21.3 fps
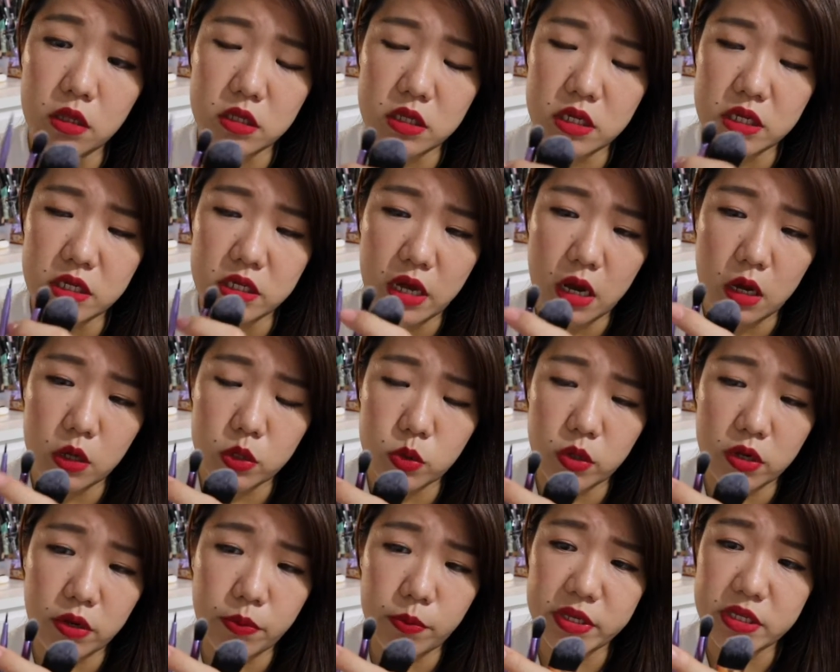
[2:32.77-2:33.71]
These are on
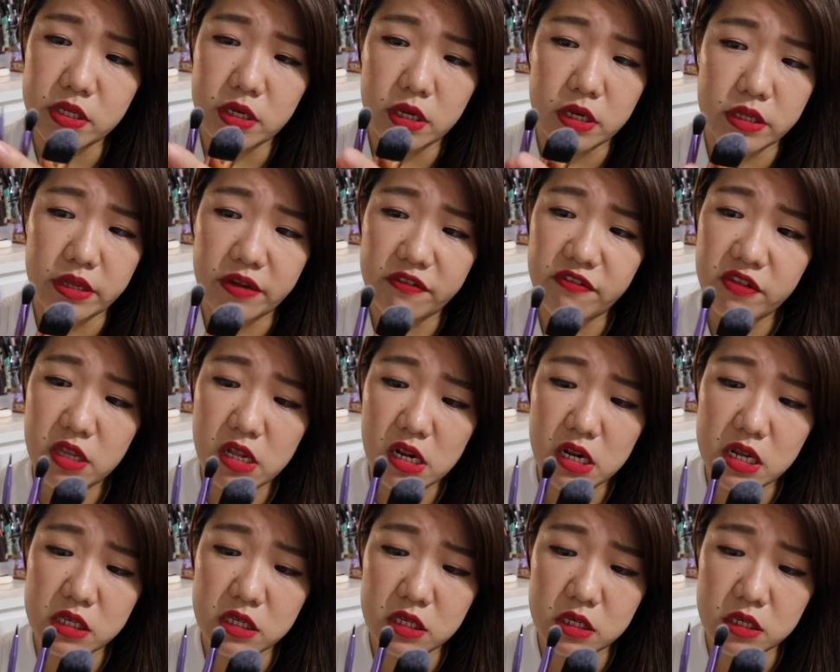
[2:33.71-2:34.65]
20%,
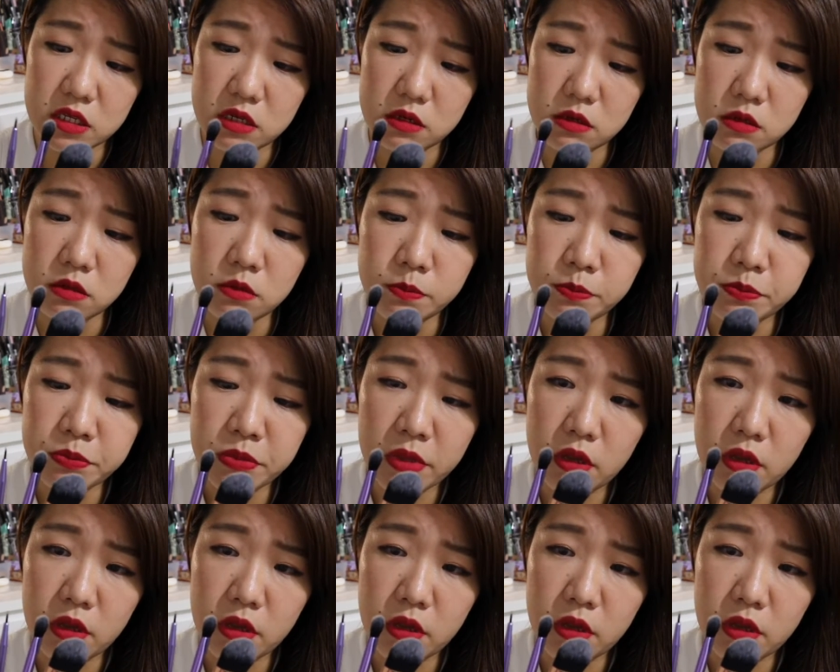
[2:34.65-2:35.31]
definitely it's a steal.